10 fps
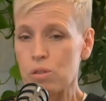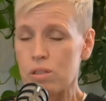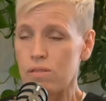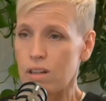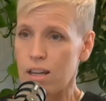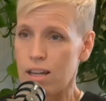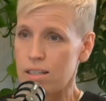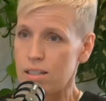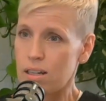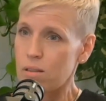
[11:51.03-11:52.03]
of the
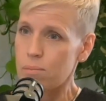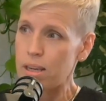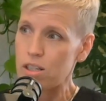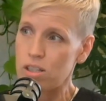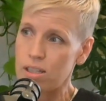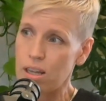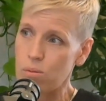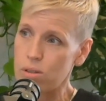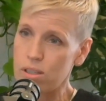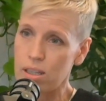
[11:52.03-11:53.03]
clientele and patients that
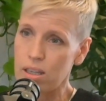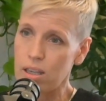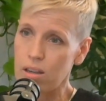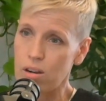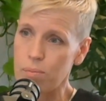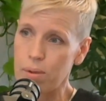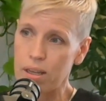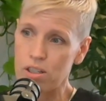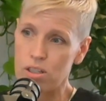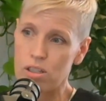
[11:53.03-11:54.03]
we're seeing are
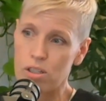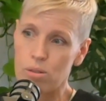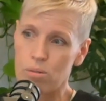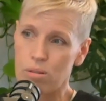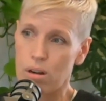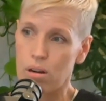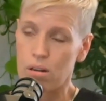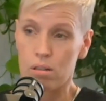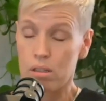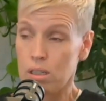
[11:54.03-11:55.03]
patients who are,